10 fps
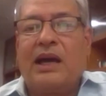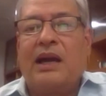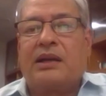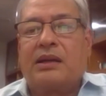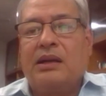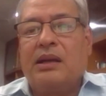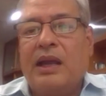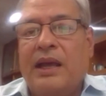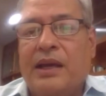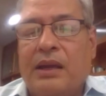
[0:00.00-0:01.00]
that,
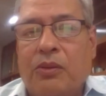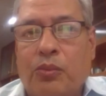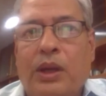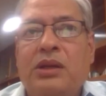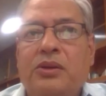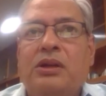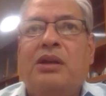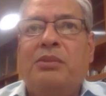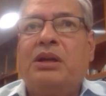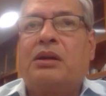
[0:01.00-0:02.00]
when
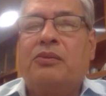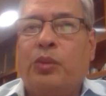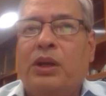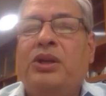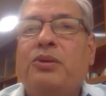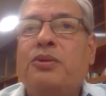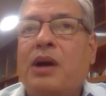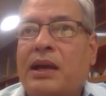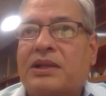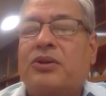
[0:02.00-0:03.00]
you
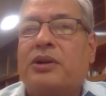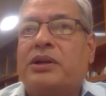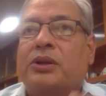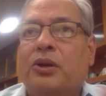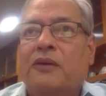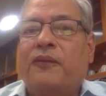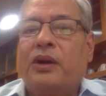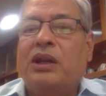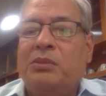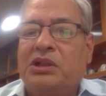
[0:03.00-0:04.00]
ask or look
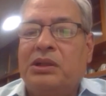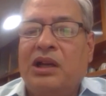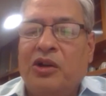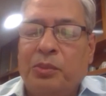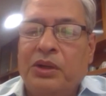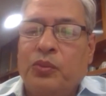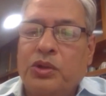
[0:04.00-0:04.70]
for limited government,